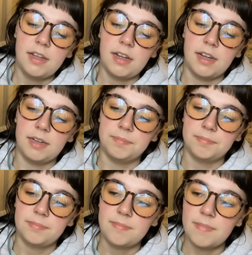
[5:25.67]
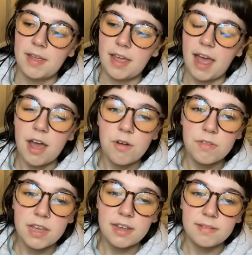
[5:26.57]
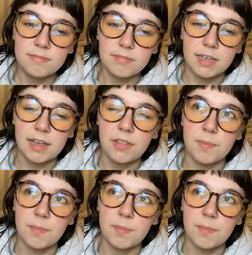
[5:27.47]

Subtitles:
how the